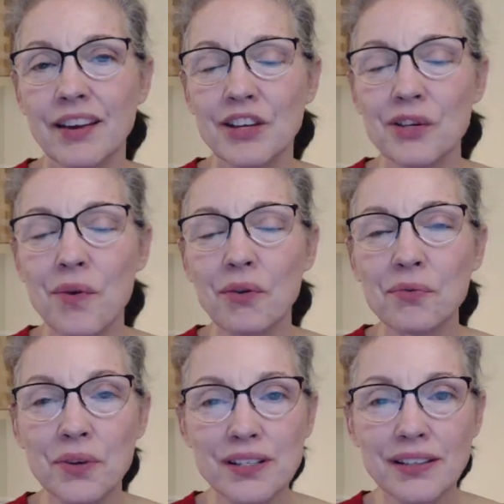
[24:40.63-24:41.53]
You are
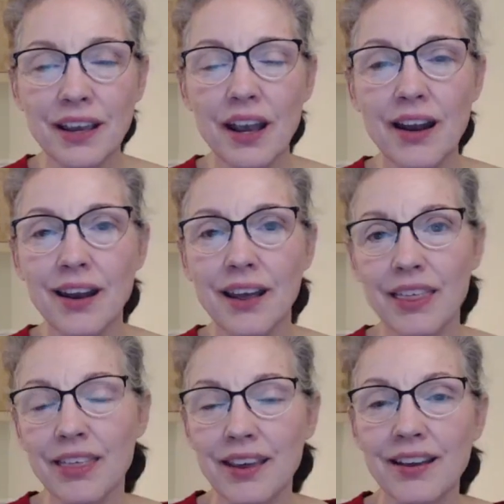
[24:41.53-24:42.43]
risking
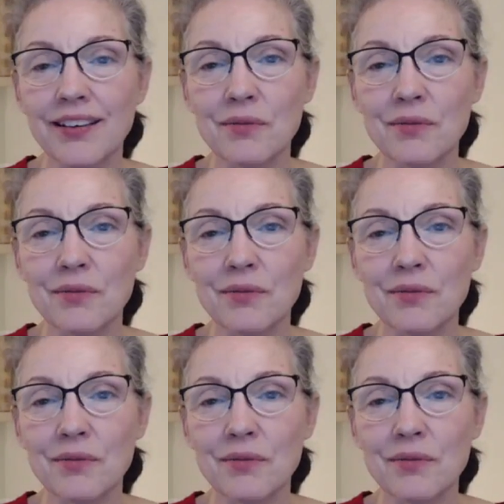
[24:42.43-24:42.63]
nothing.